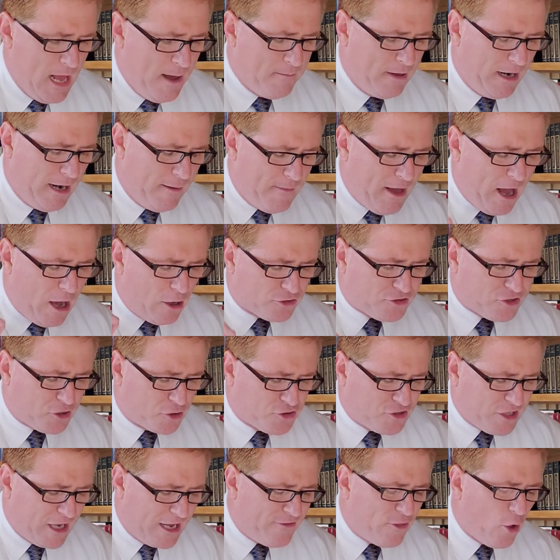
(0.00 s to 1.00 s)
But let me also
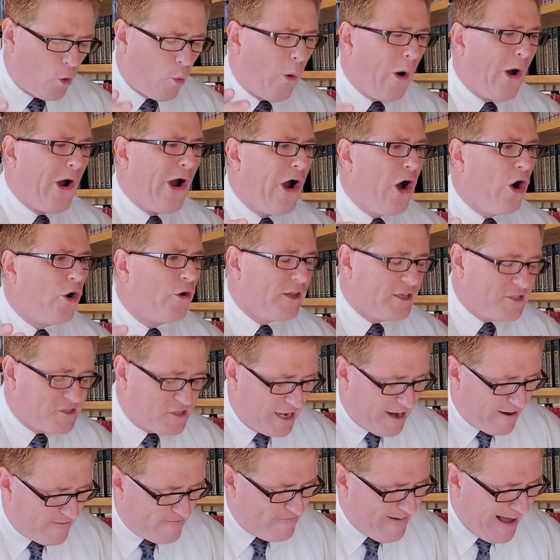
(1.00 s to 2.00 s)
say the world is
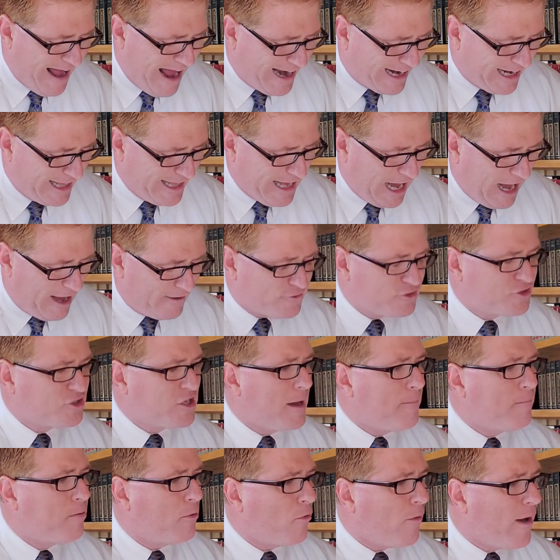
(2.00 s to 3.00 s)
in a valley of
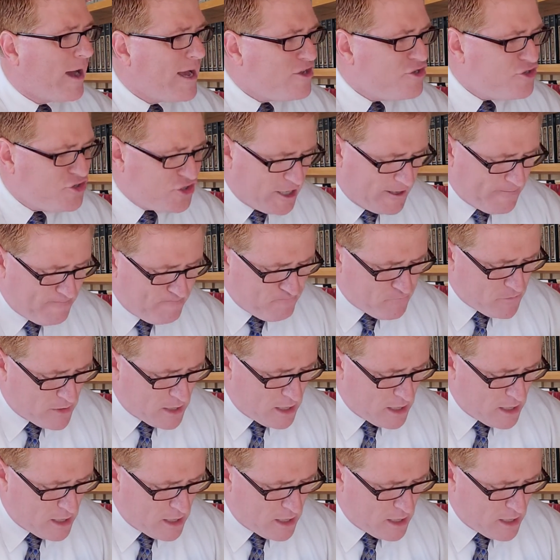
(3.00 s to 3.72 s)
separation.